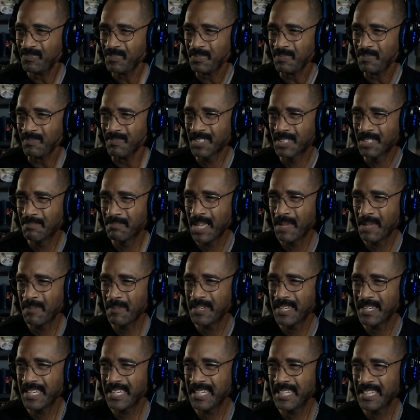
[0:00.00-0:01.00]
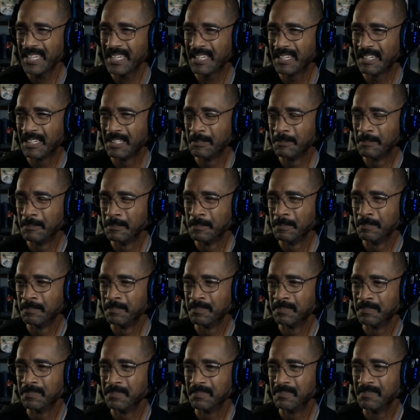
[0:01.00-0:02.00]
maybe
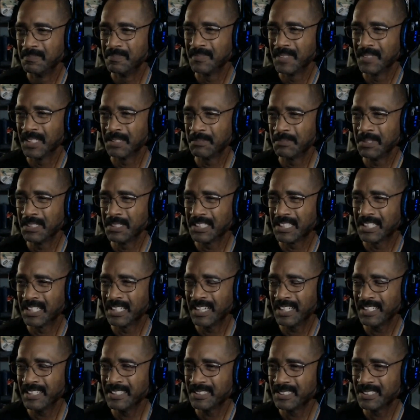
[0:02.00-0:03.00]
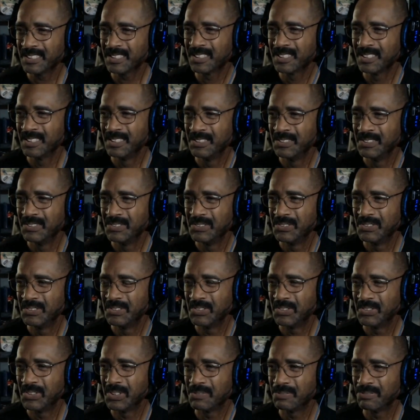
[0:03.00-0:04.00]
I'm thinking a Cutlass
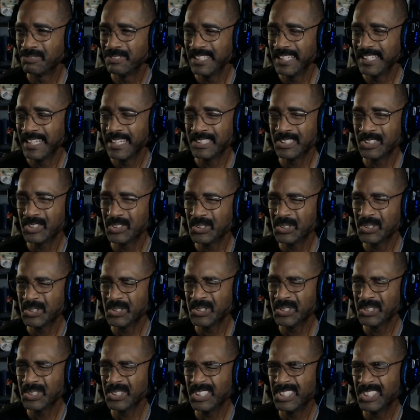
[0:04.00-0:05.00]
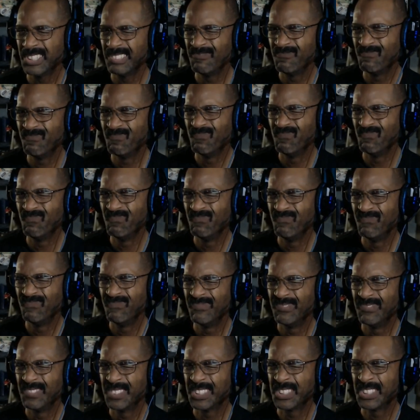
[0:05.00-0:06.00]
or a Freelancer,
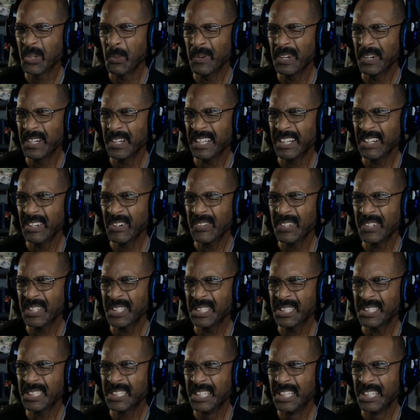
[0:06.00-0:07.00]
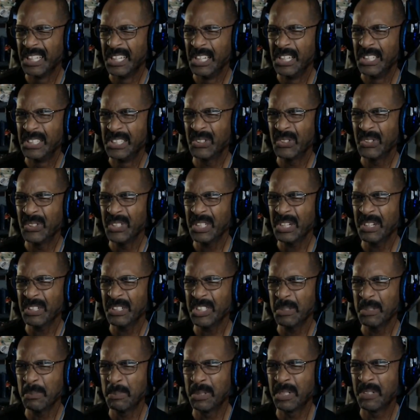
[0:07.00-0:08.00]
somewhere in that area. So you could
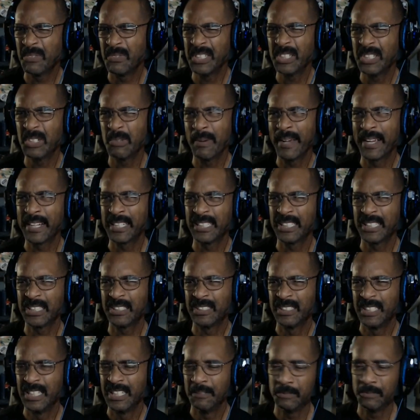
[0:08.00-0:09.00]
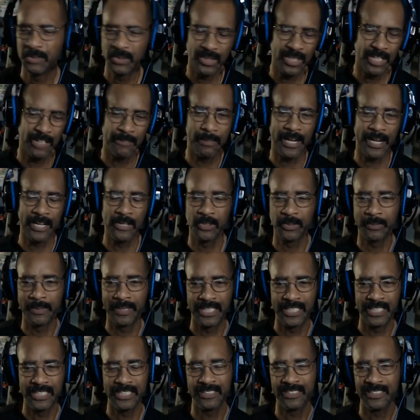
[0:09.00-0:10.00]
put a vehicle back there. I'm sure everybody knows about
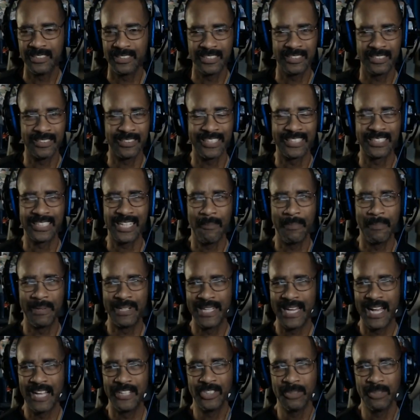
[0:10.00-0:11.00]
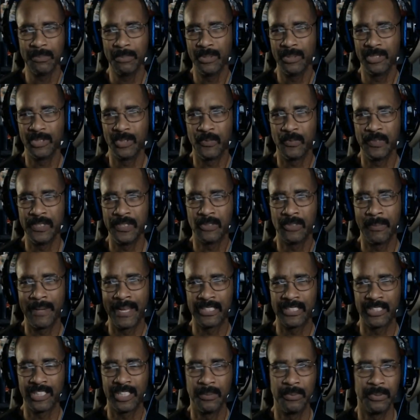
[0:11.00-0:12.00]
that. That's common knowledge. You can put a little vehicle back
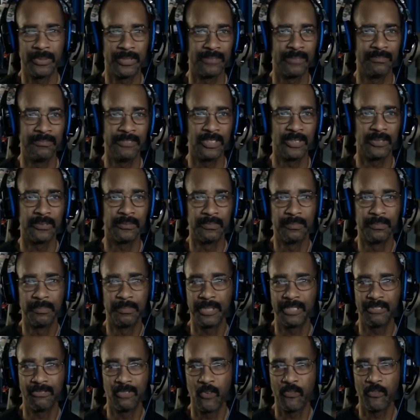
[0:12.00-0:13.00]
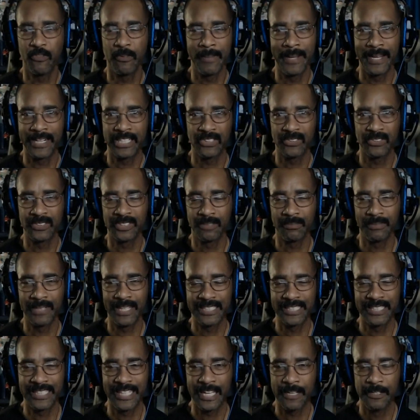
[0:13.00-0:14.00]
there. You can put a rover back there or something like
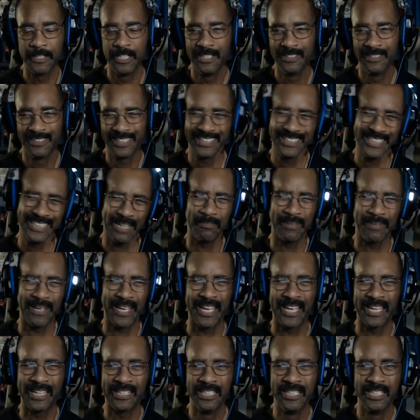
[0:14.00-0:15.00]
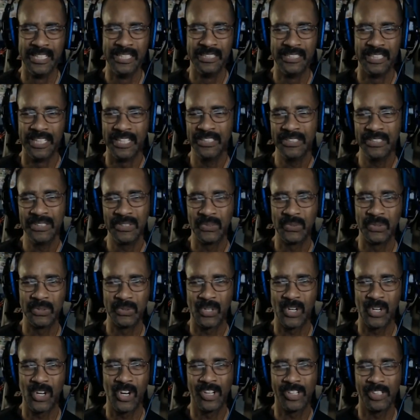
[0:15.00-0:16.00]
that. That's not bad. And you can do a little
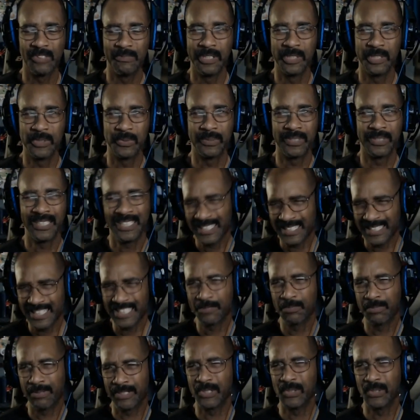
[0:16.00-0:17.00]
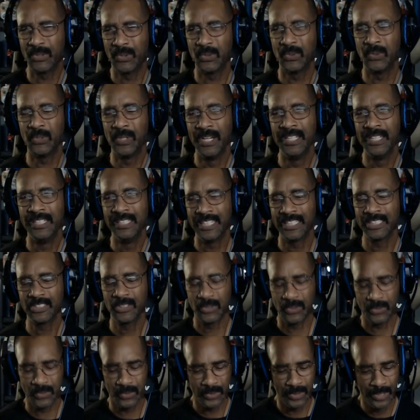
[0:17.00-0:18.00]
cargo runs with it. That's pretty cool. That's
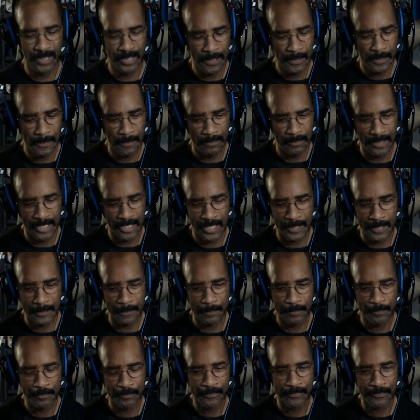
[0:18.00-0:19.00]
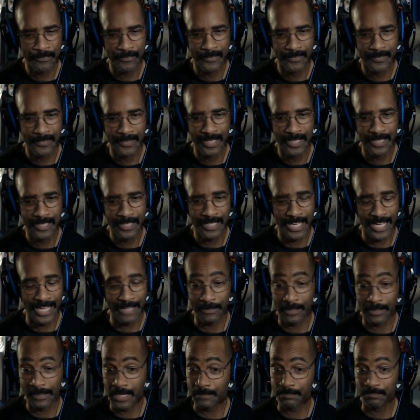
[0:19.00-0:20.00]
cool. But
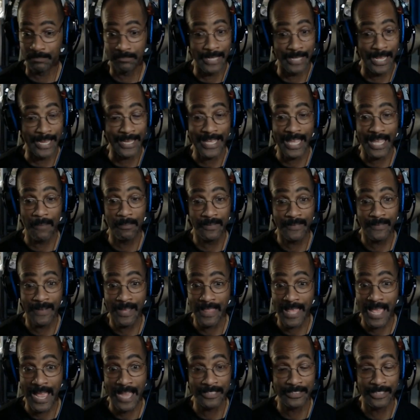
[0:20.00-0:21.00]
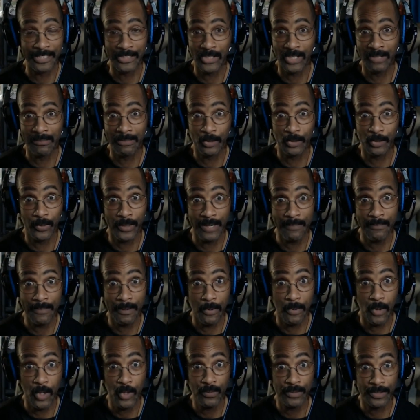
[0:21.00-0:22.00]
I can't believe I actually thought about trading my
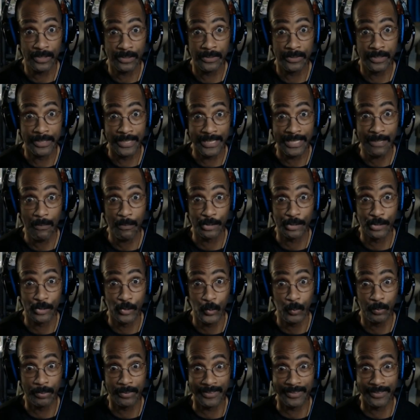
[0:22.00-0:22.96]
Polaris on that. That was stupid.